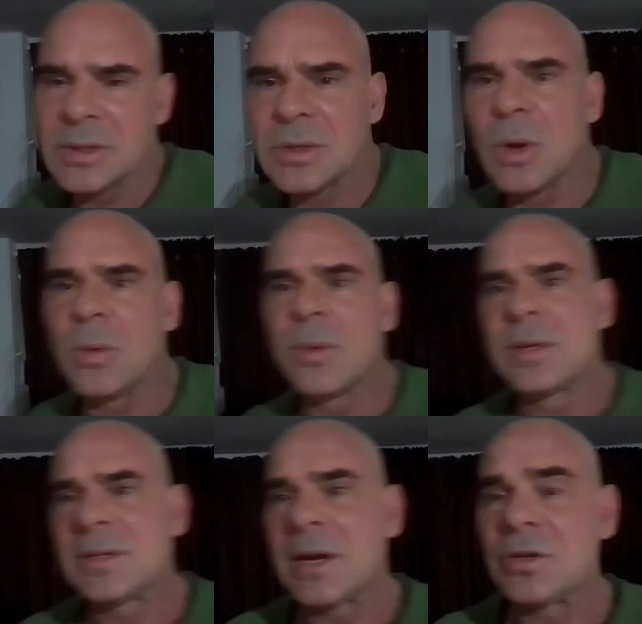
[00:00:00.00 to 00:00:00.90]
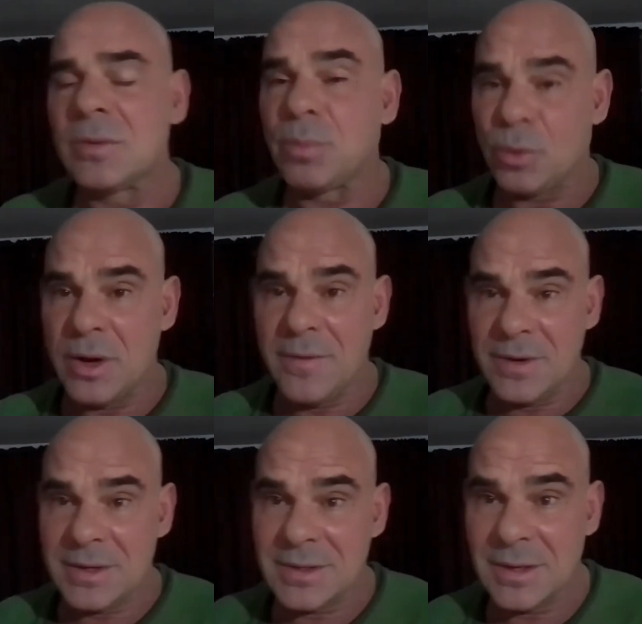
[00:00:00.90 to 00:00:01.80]
So the session
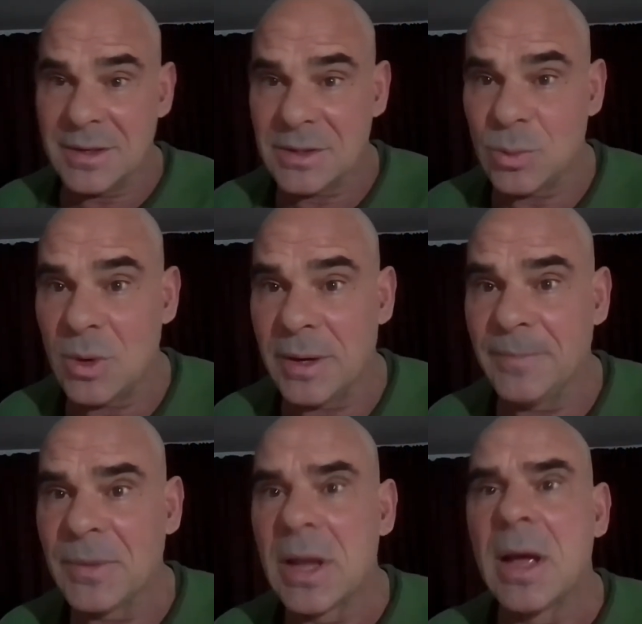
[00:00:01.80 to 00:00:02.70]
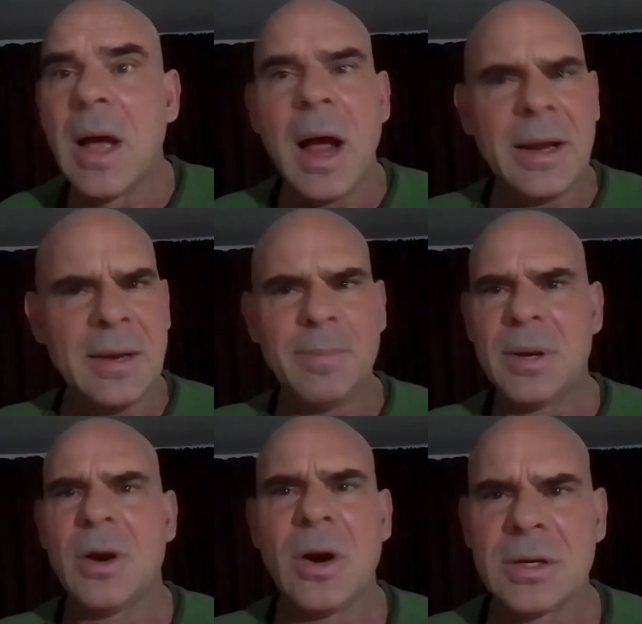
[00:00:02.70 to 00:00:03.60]
previous to this one, I hit
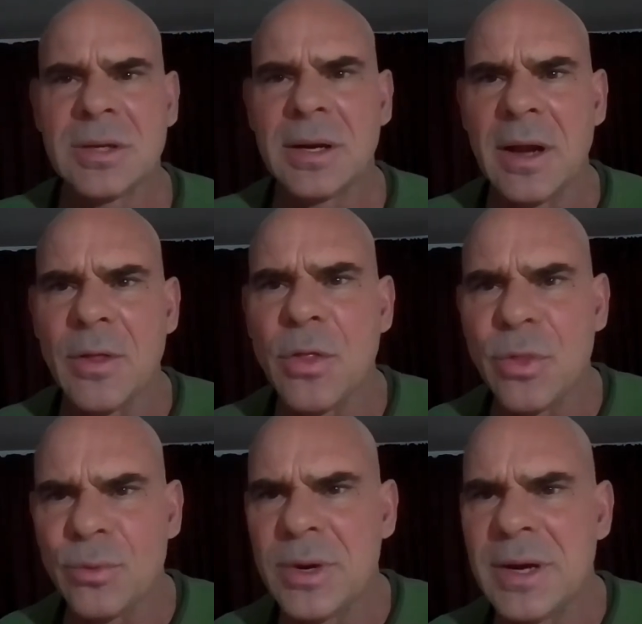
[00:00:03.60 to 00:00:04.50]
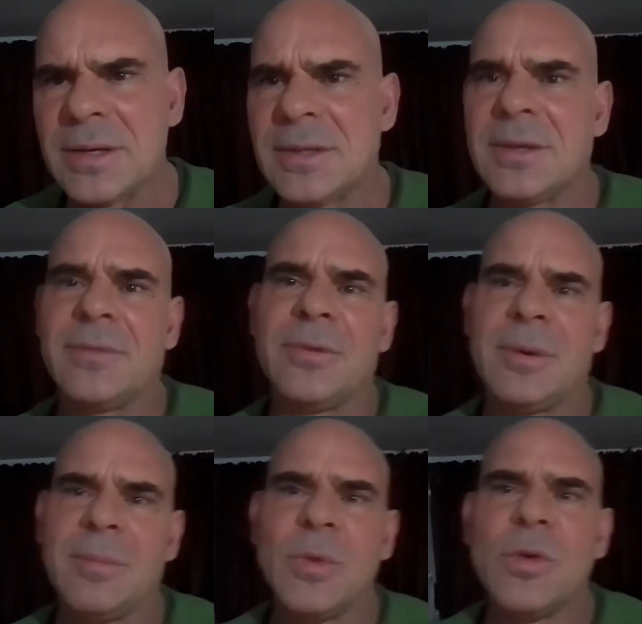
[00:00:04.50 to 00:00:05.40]
PRs like on 3 different
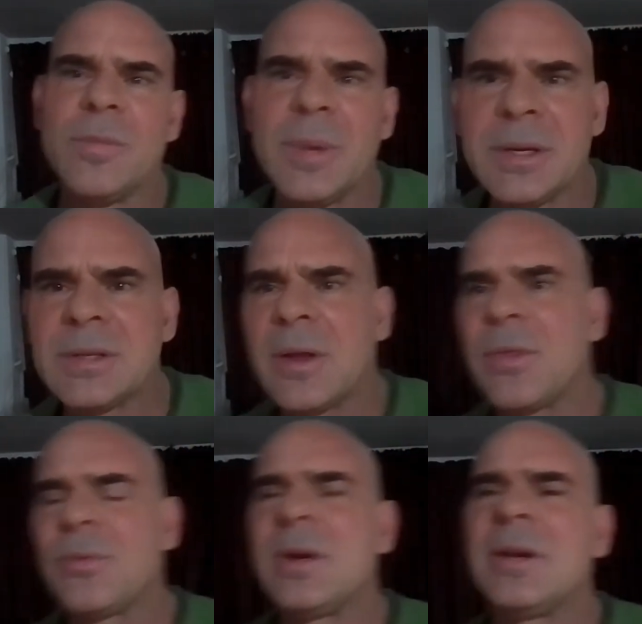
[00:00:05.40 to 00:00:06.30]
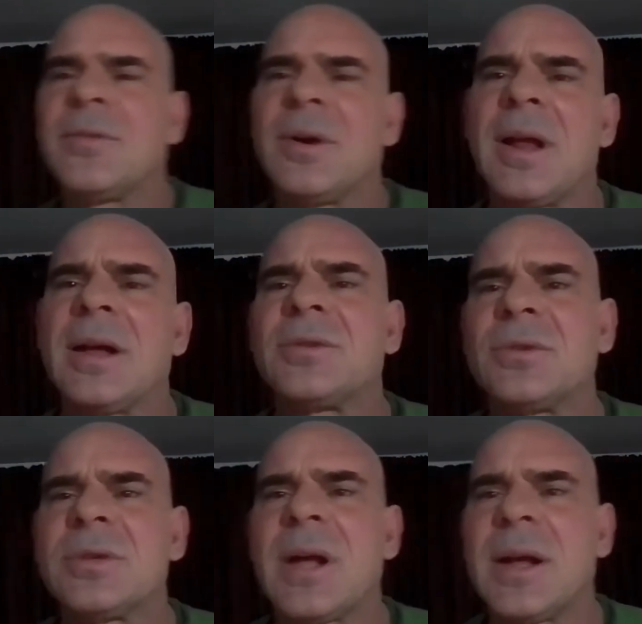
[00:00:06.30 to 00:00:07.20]
movements, on 3 different
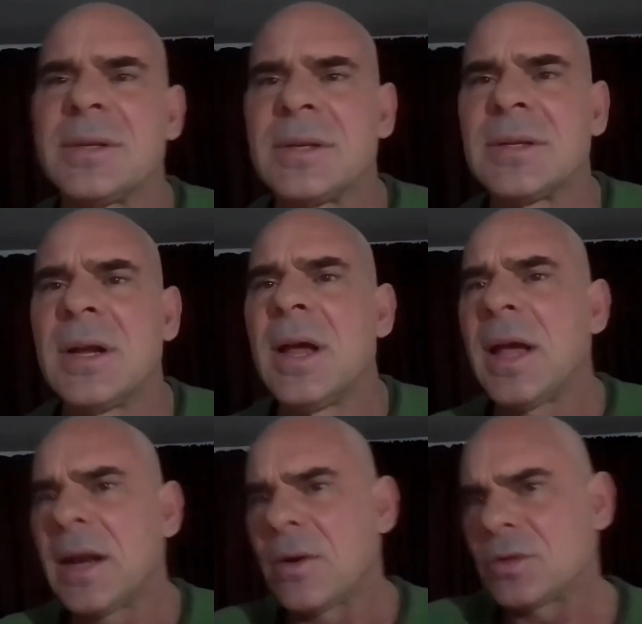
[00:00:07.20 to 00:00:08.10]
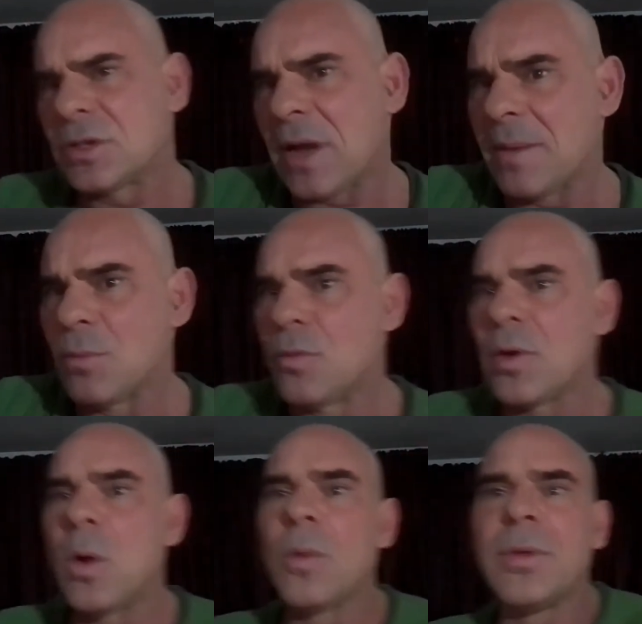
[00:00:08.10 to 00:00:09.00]
exercises, and I moved
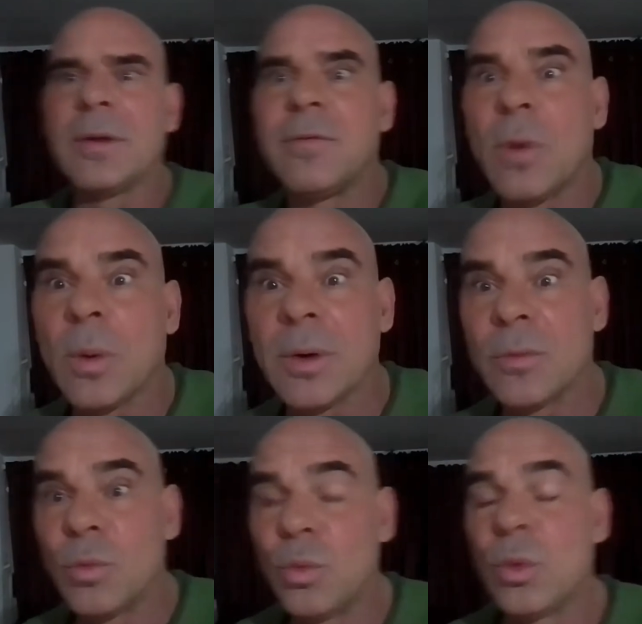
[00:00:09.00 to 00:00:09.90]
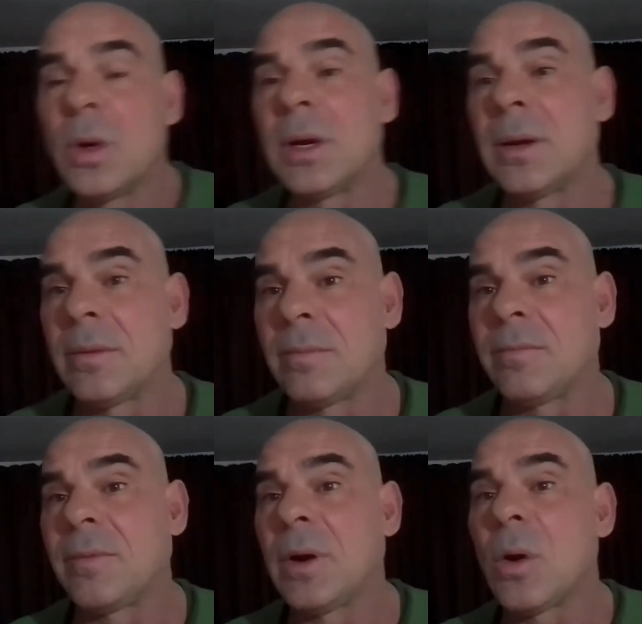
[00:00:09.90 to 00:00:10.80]
the whole thing forward really,
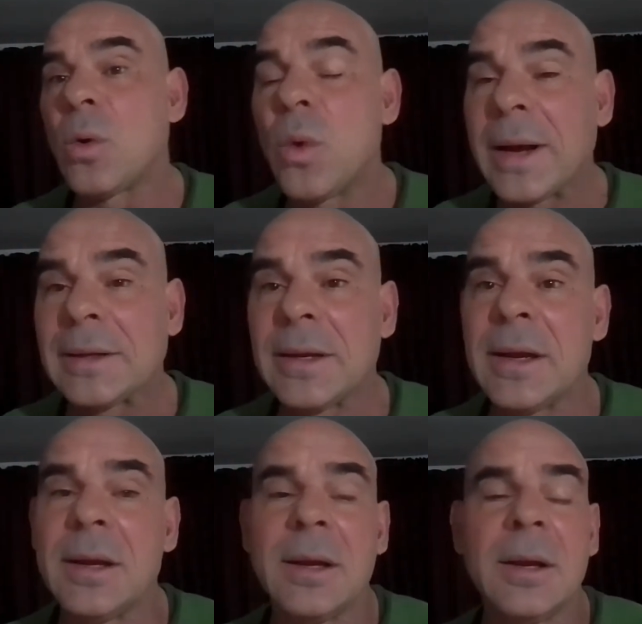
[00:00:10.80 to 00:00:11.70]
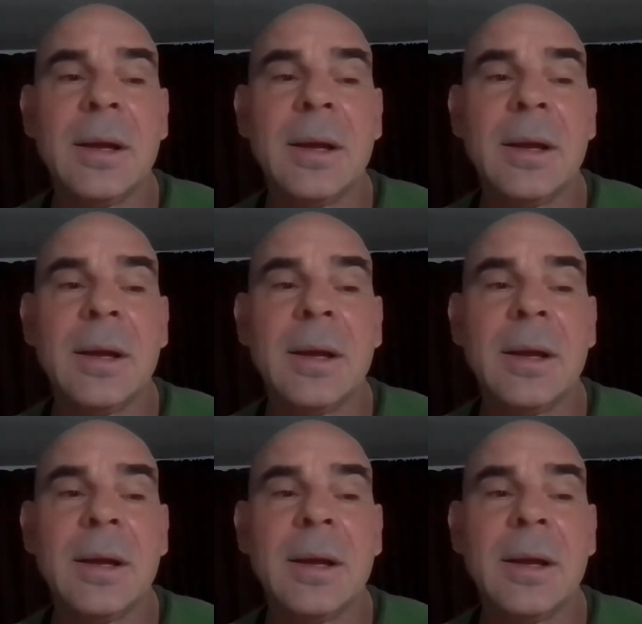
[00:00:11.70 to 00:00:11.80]
quickly